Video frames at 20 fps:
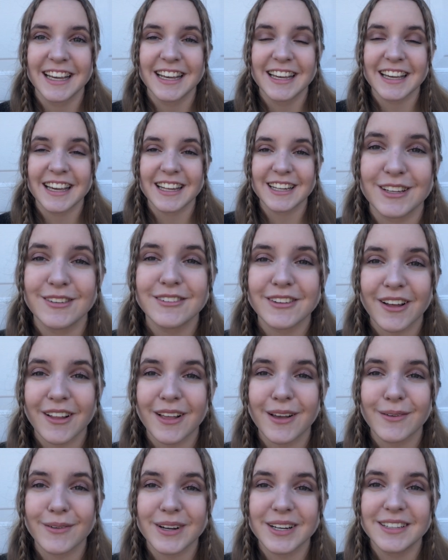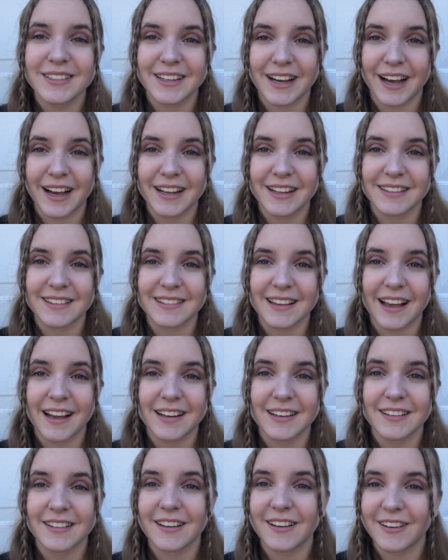Can you tell I want to die
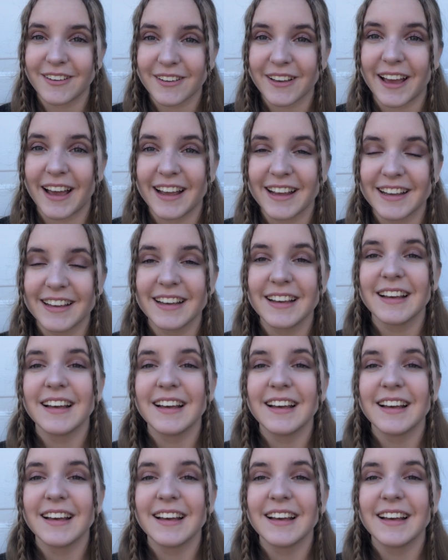inside? Okay.